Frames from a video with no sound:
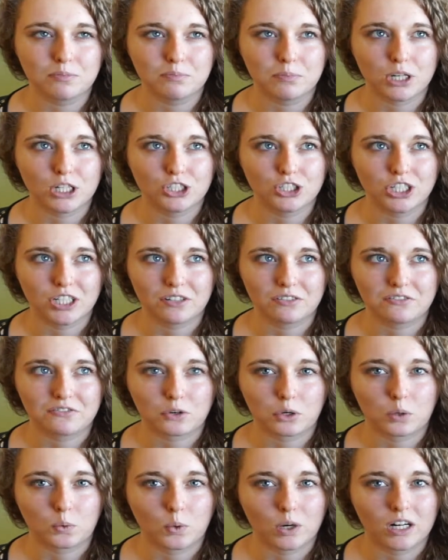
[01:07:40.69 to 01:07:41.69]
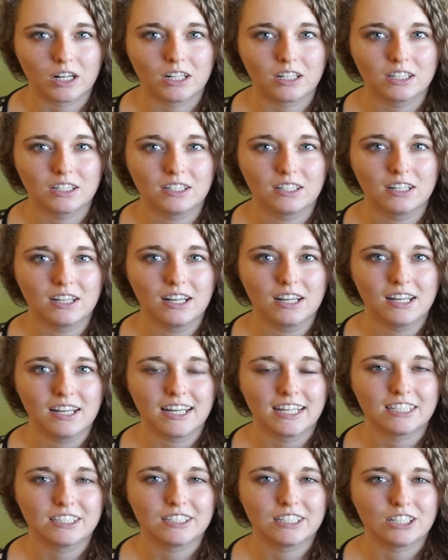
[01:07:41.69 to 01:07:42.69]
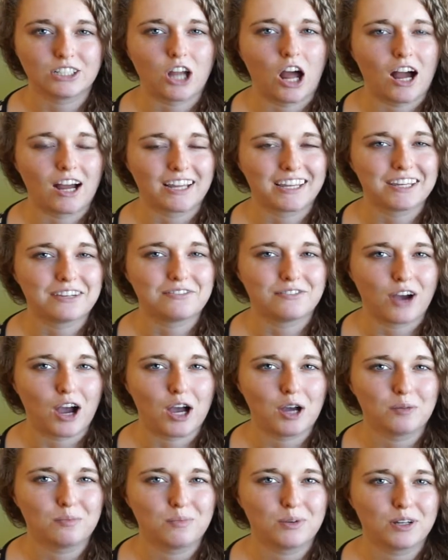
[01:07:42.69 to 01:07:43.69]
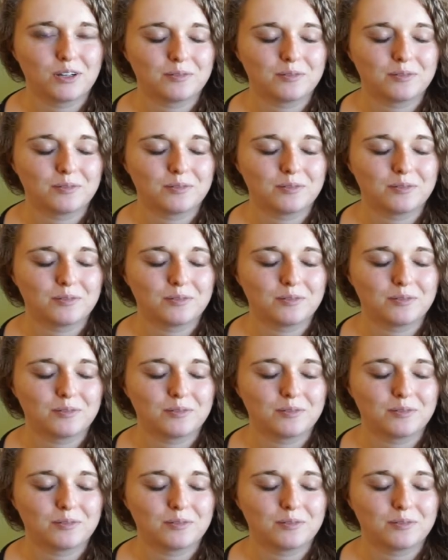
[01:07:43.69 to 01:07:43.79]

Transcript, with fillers: pushing forward and to not give up.